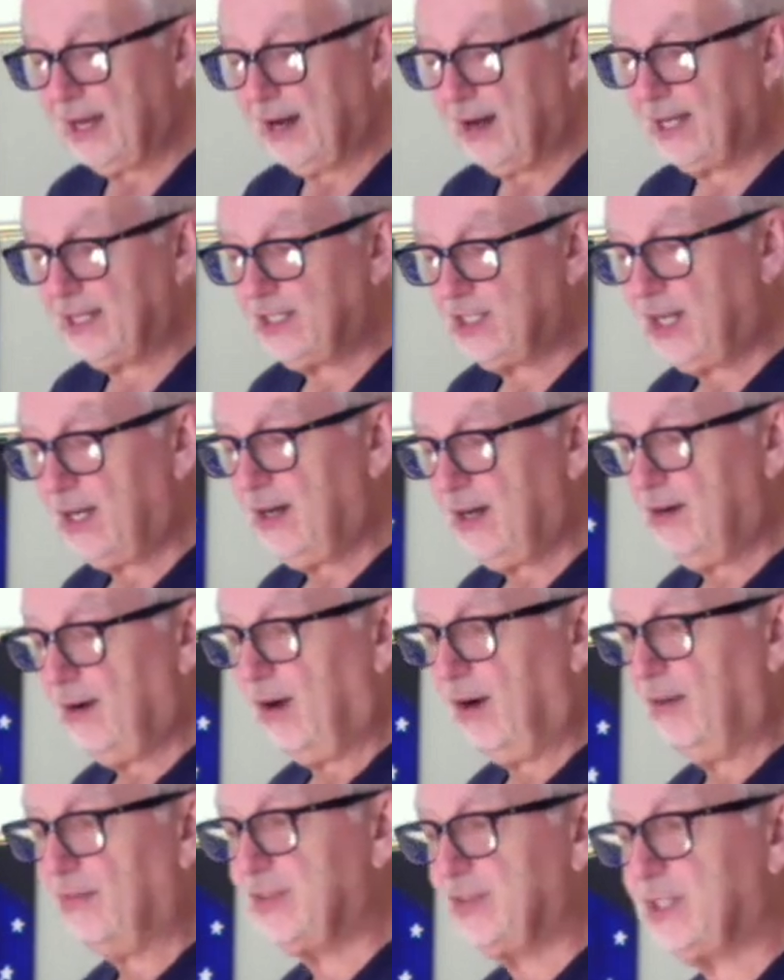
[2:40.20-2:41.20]
idea
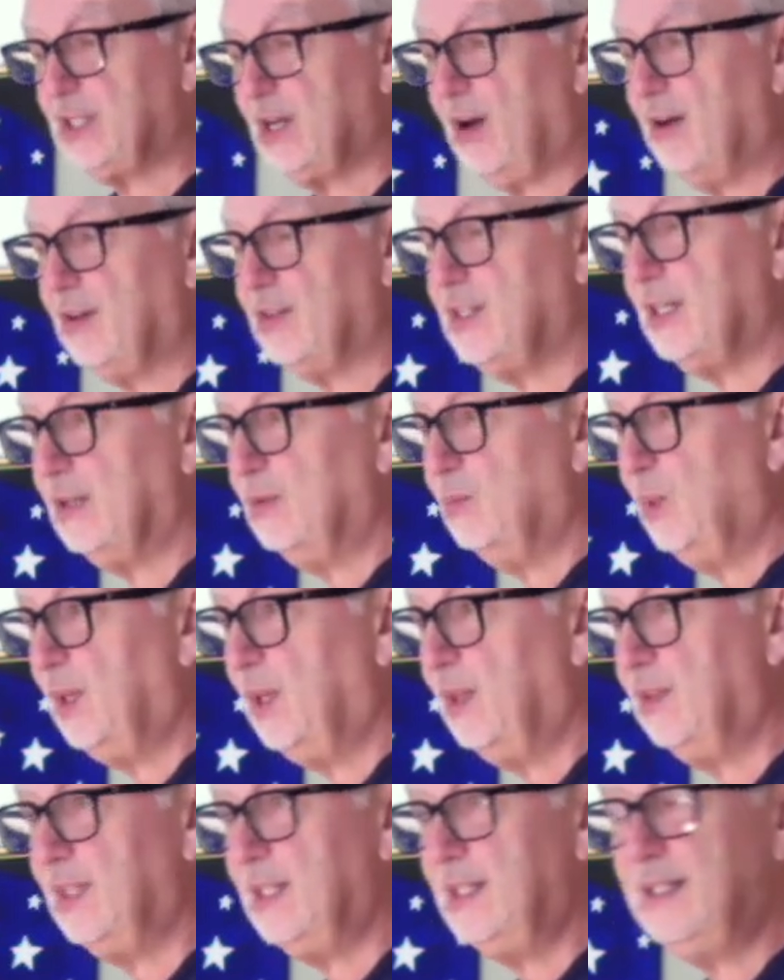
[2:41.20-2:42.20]
of starting with
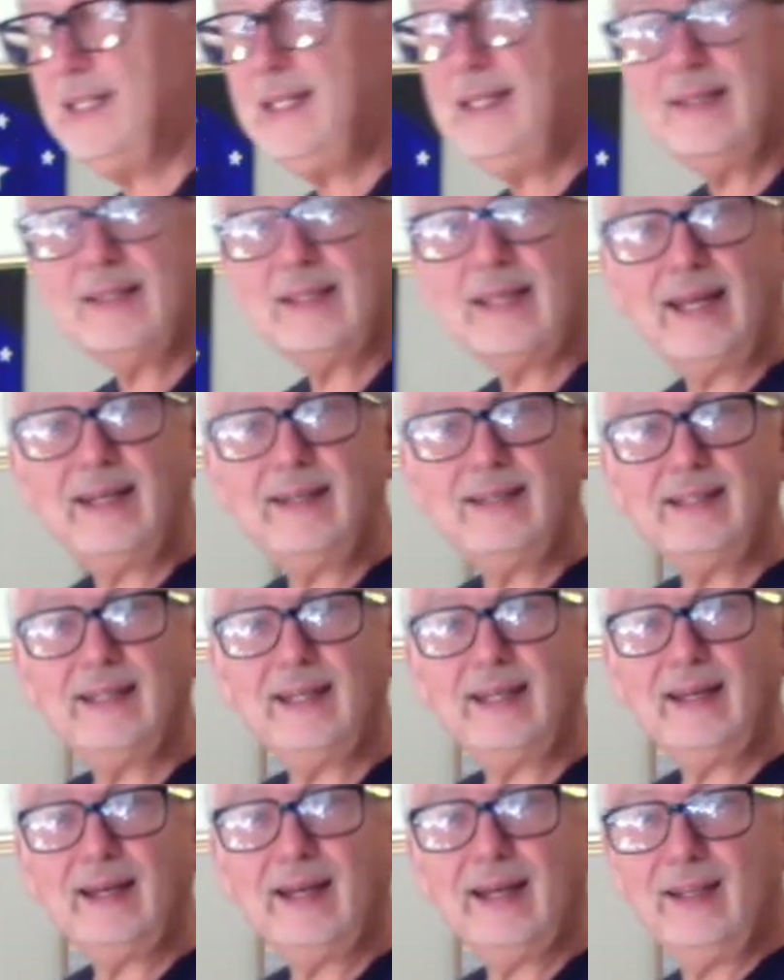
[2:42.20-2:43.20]
the
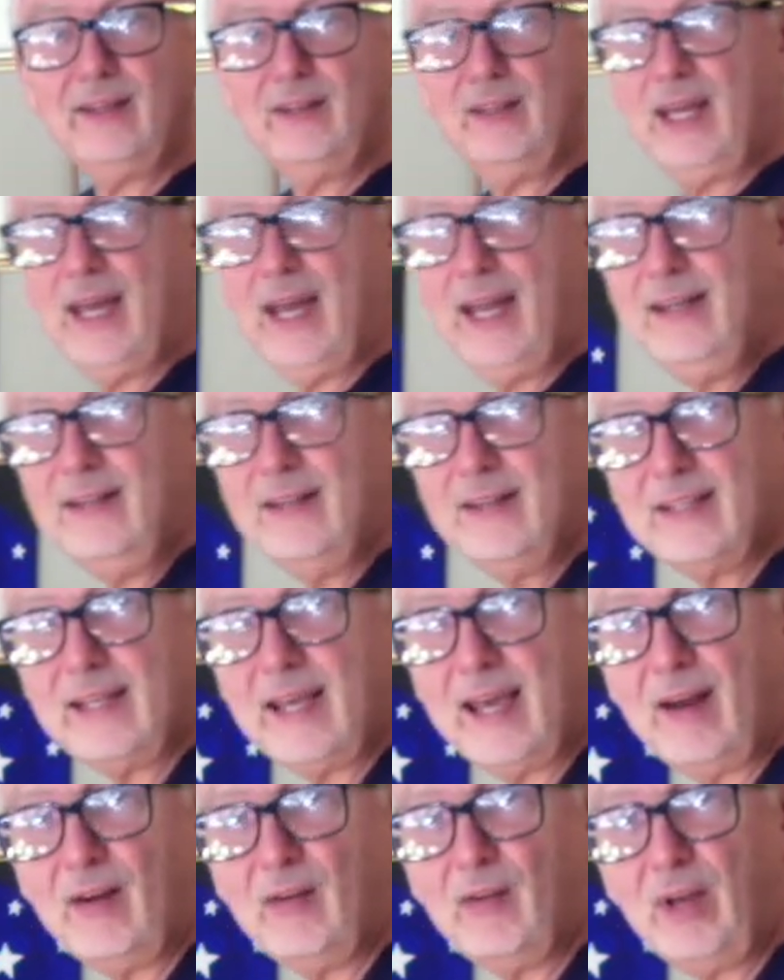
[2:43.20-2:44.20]
descending and the anus
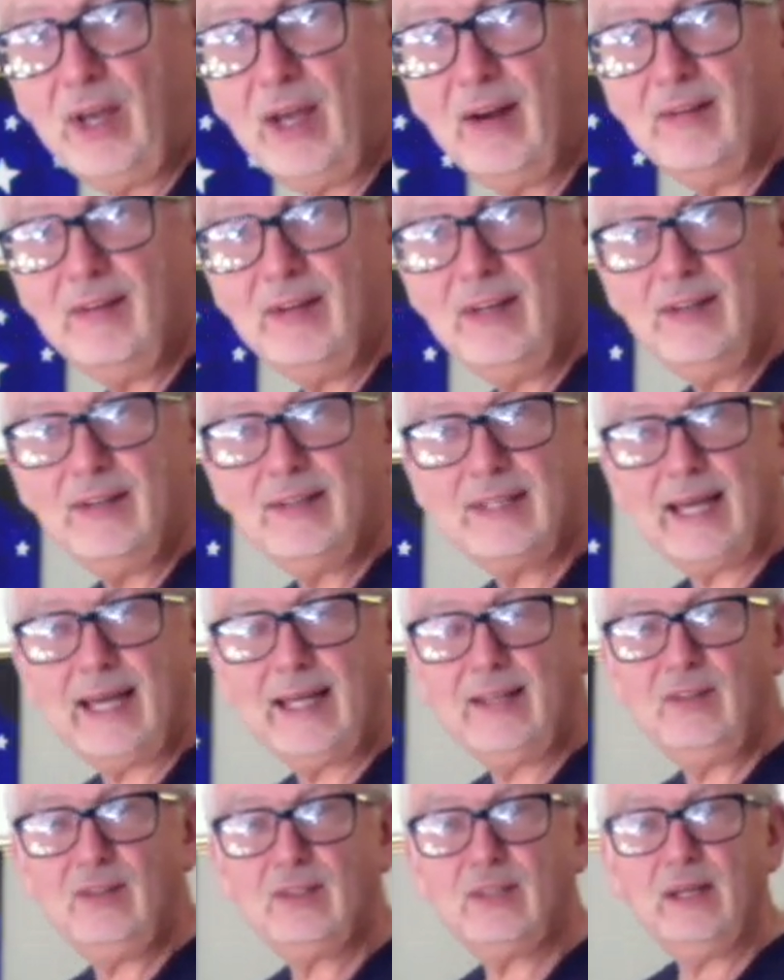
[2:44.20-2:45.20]
area, in a
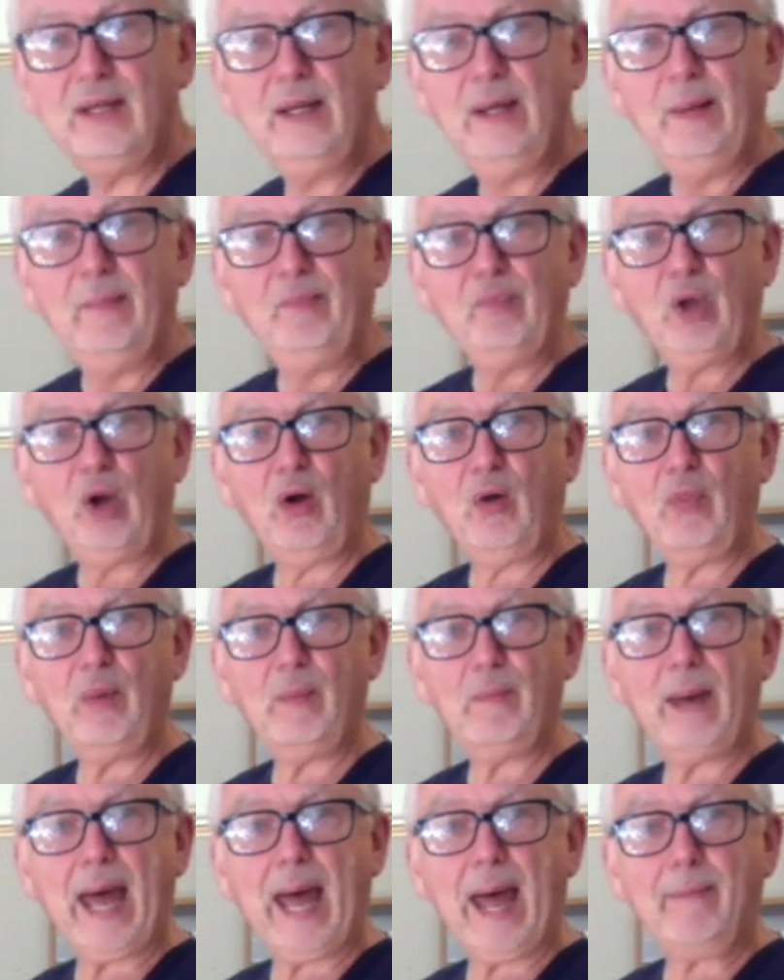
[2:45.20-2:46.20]
sense, on the
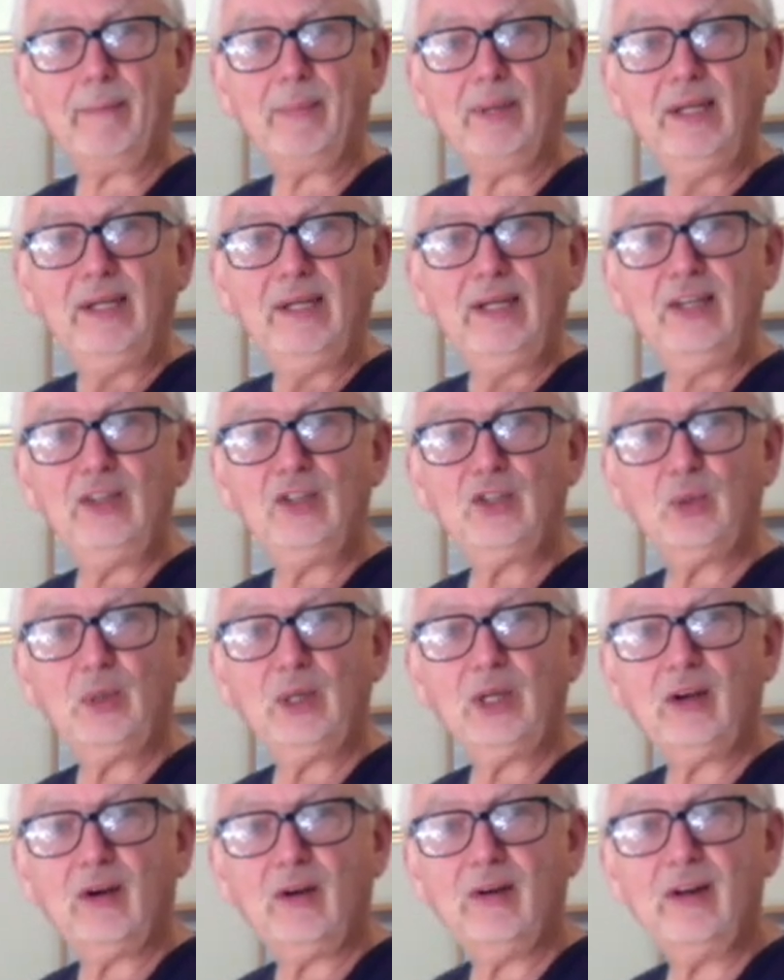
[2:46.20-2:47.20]
map is to
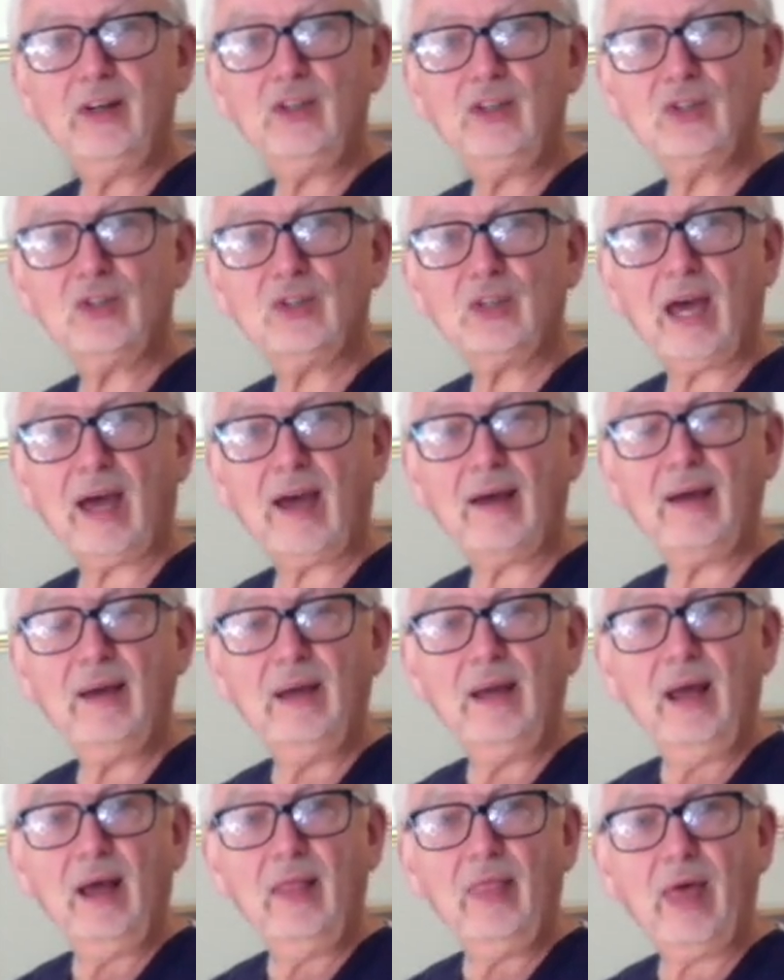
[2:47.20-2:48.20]
encourage
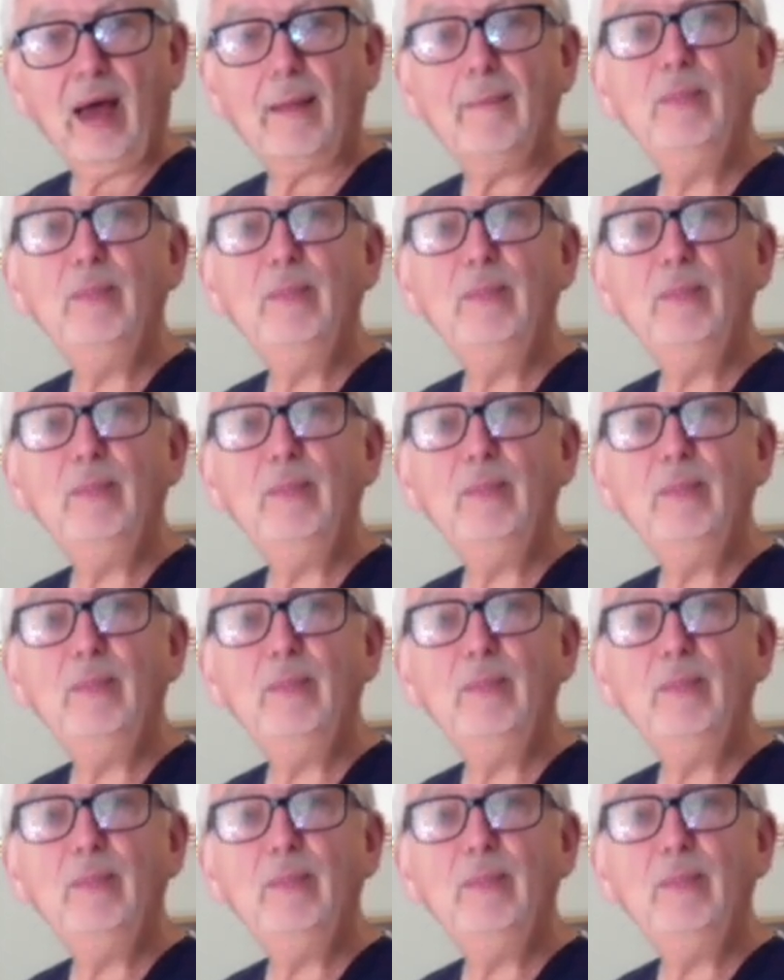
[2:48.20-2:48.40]
that